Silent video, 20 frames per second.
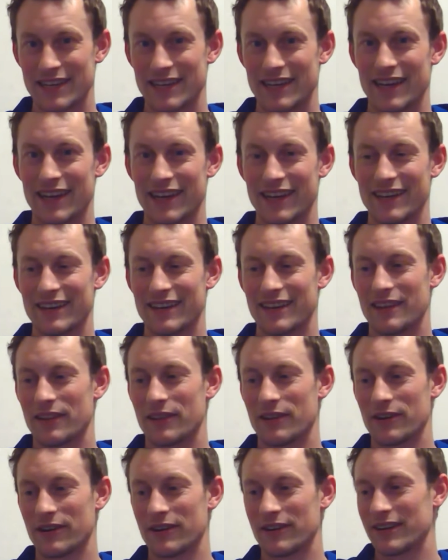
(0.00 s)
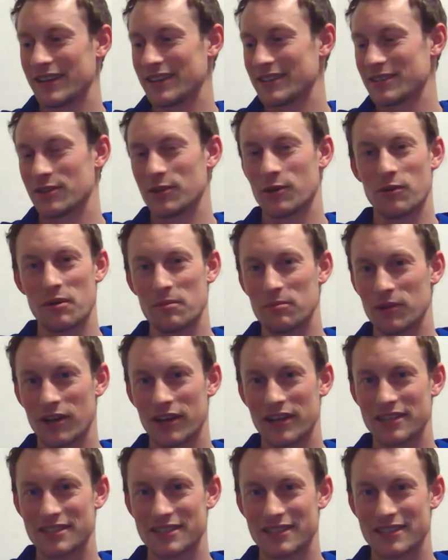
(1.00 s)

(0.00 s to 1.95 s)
and there is no appliance